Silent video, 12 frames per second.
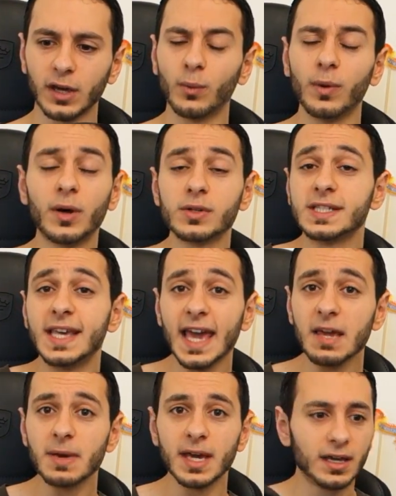And when I was
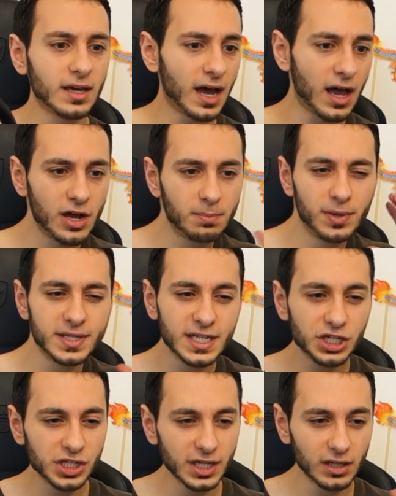gaming, I had
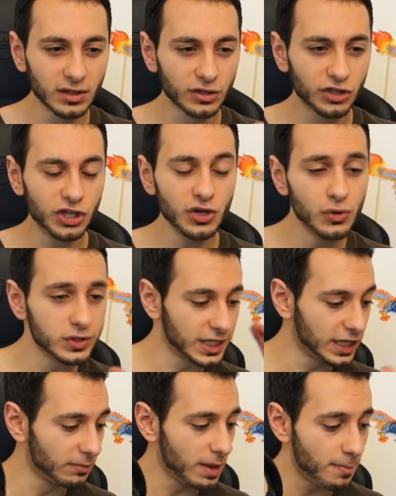positional cues a
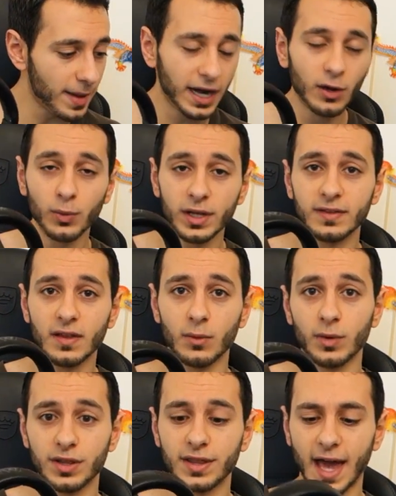little bit better with,
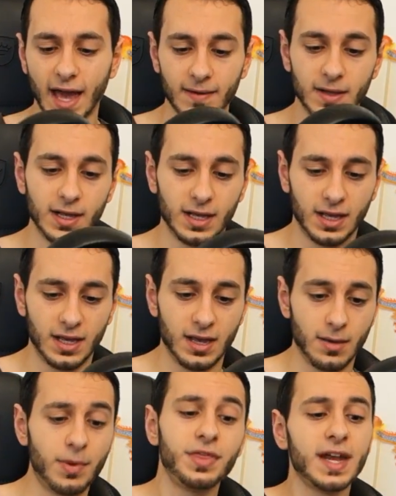with that.
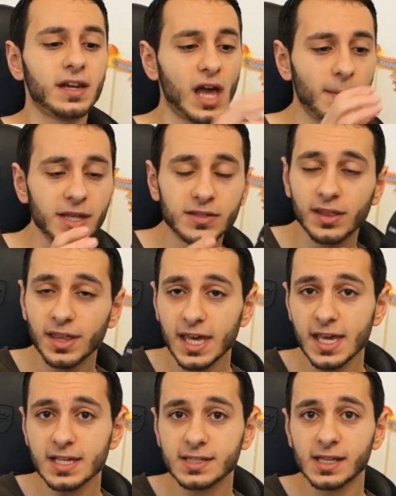But then coming to
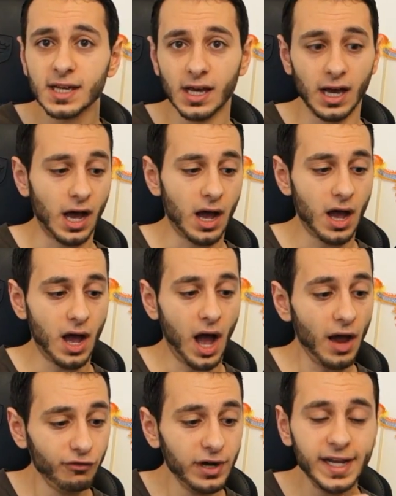these,
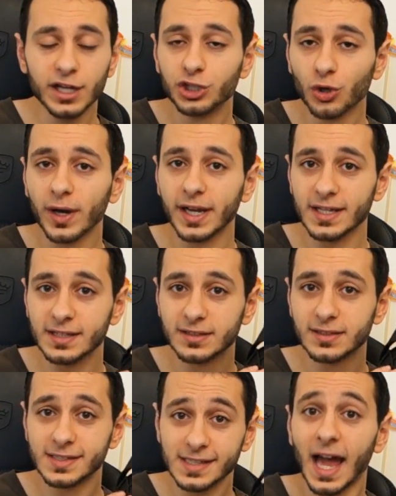I really enjoyed it.
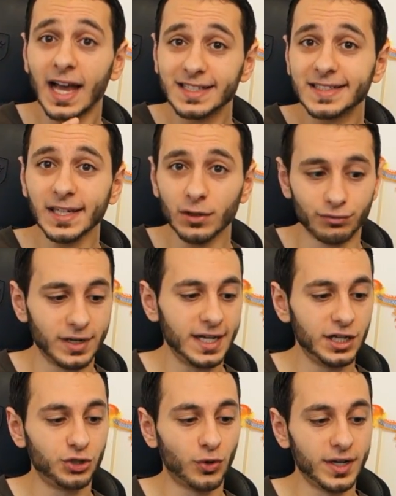I still really
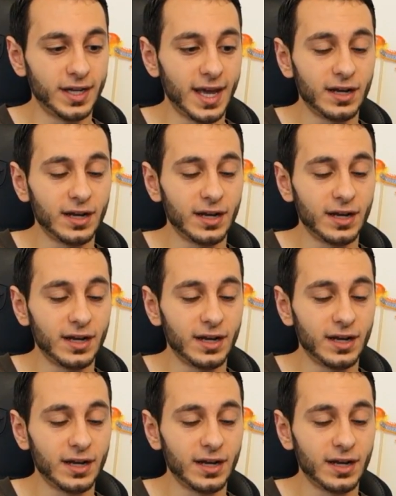enjoyed it.